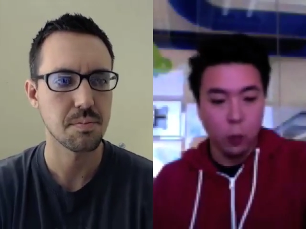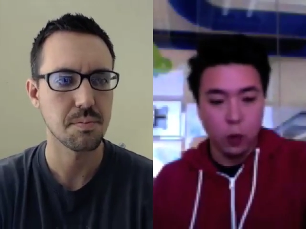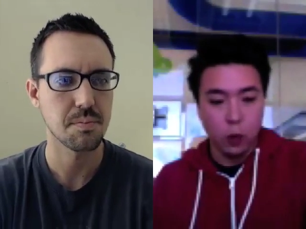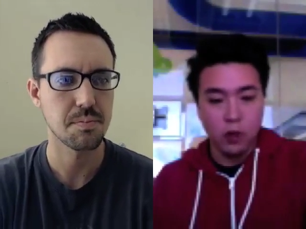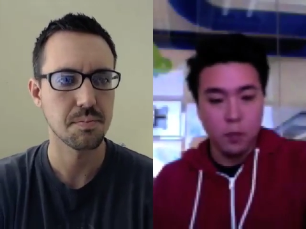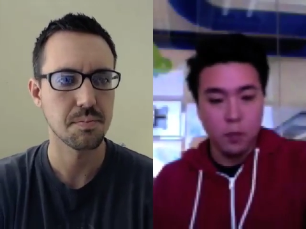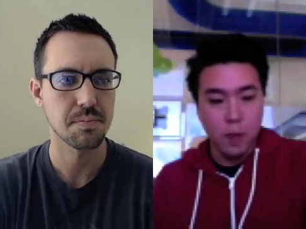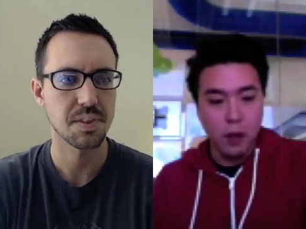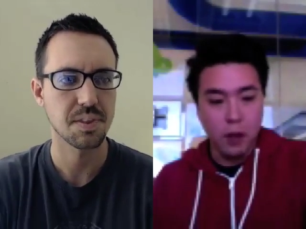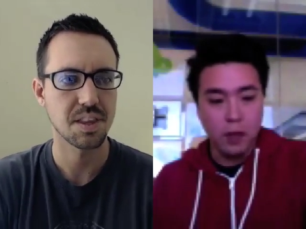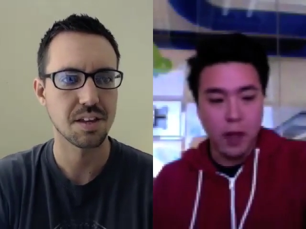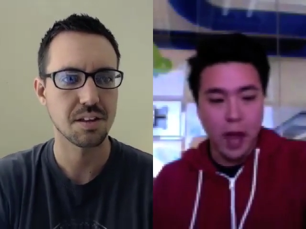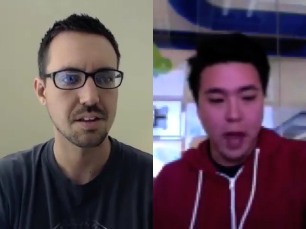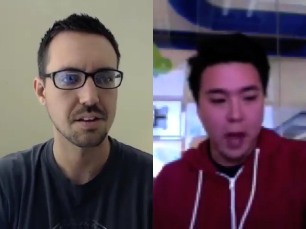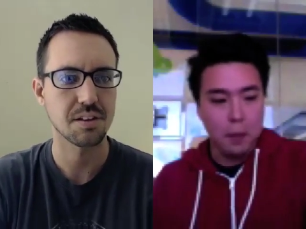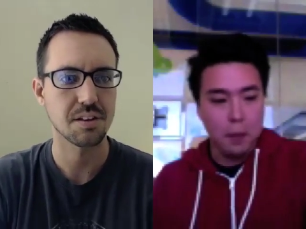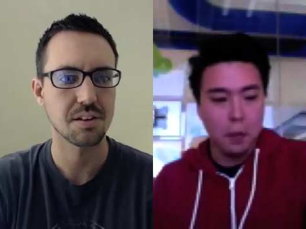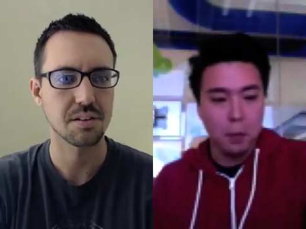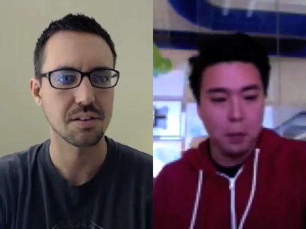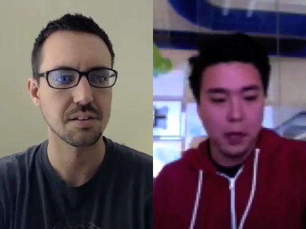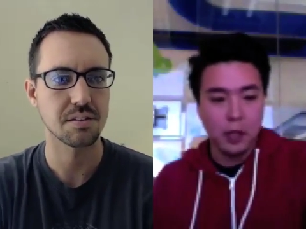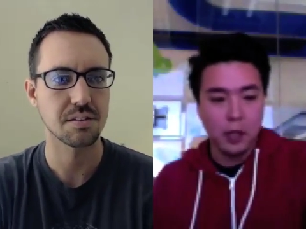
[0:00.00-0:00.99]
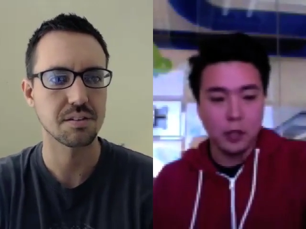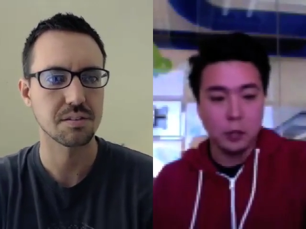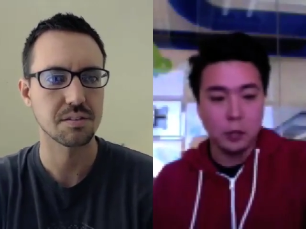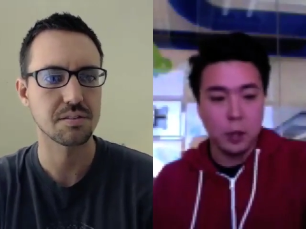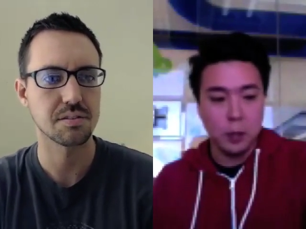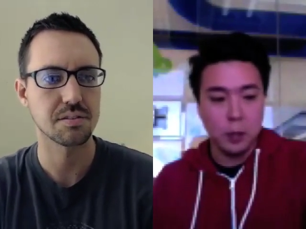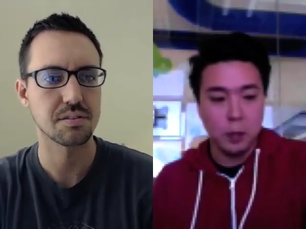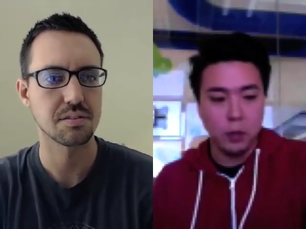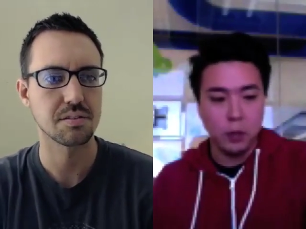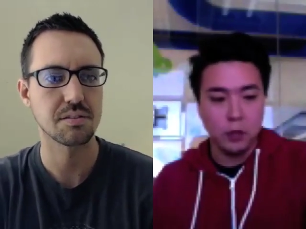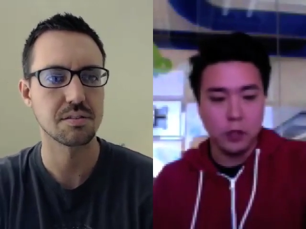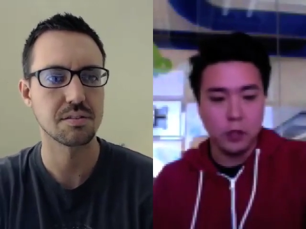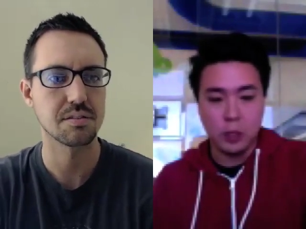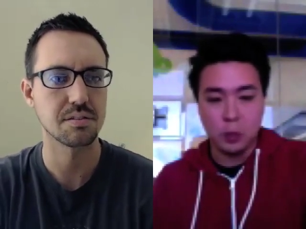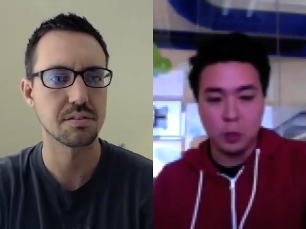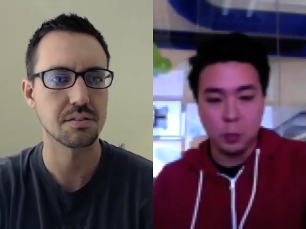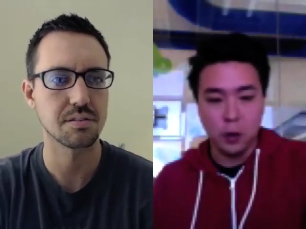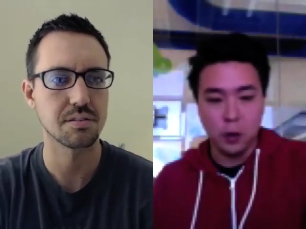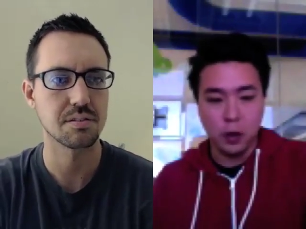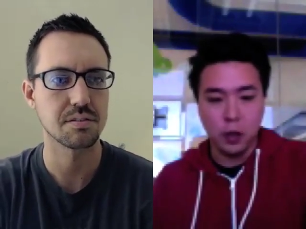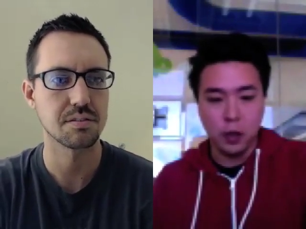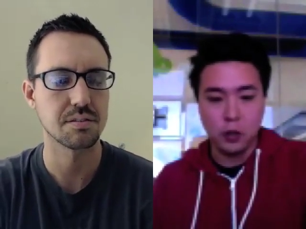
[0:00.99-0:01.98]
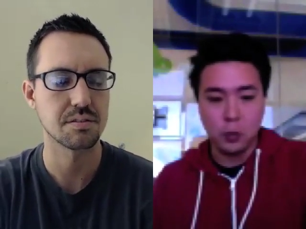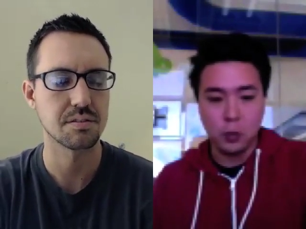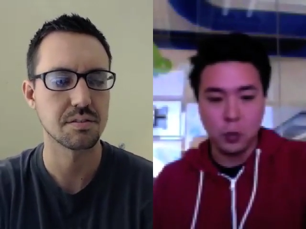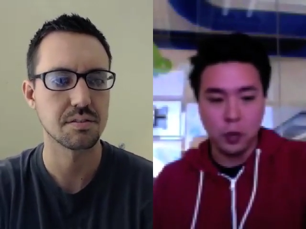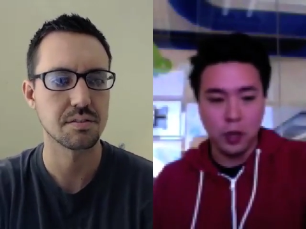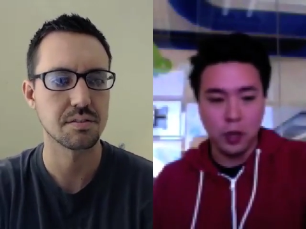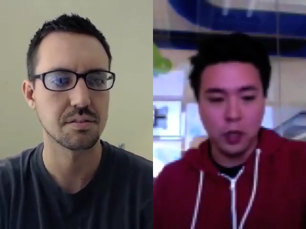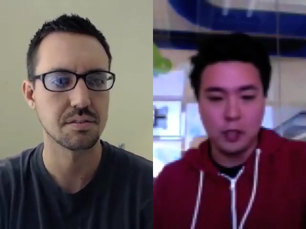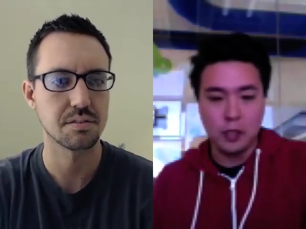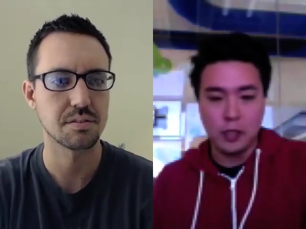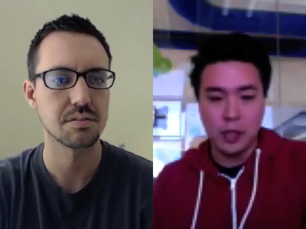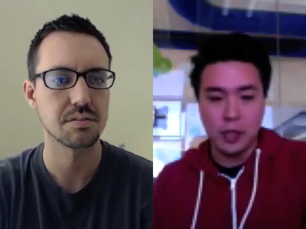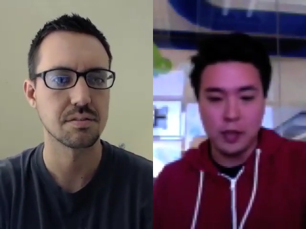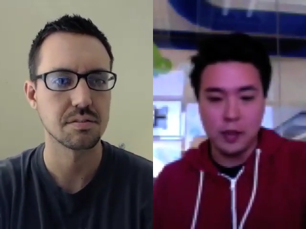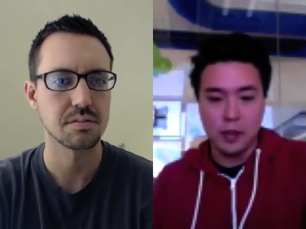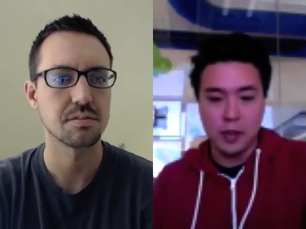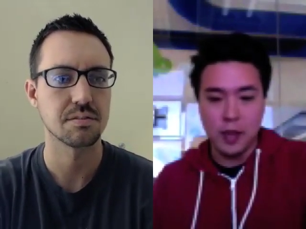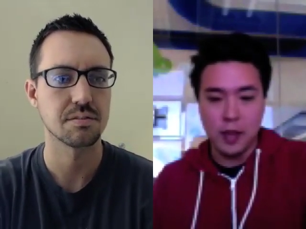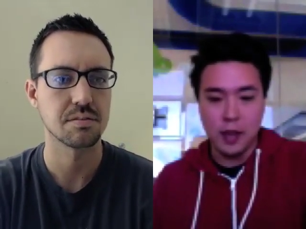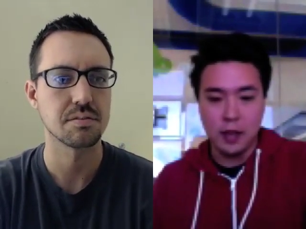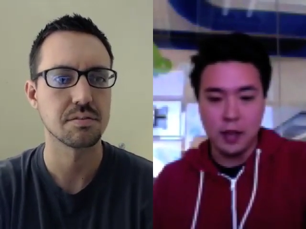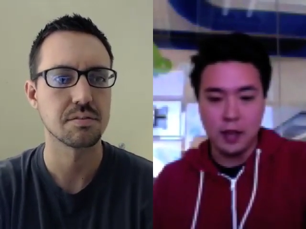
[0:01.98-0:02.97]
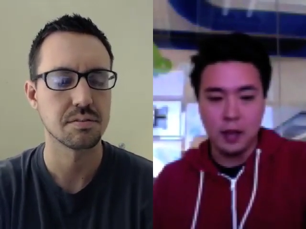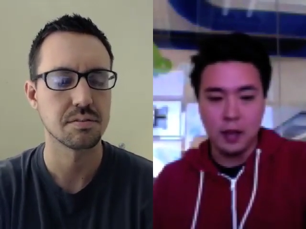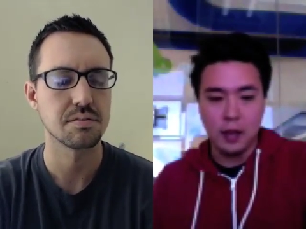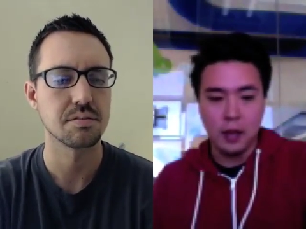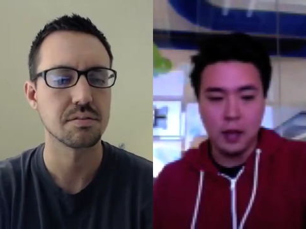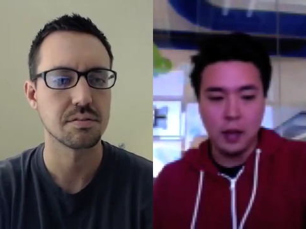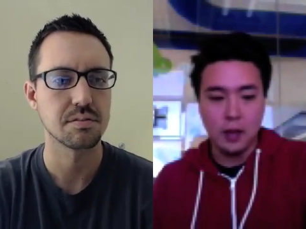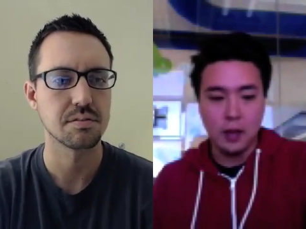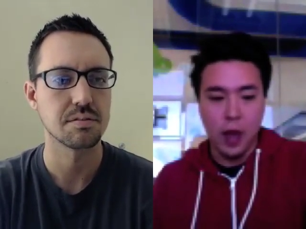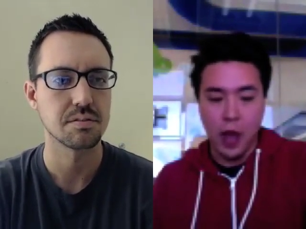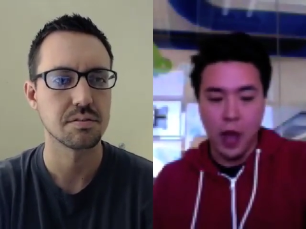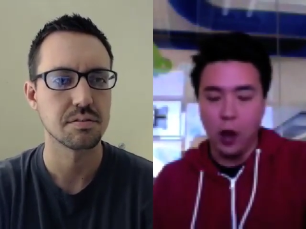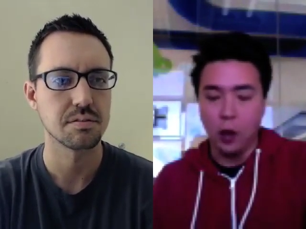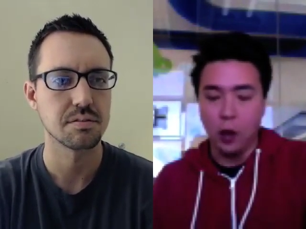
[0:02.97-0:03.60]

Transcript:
Speaker 1: word of mouth happened because people's experience with us and then the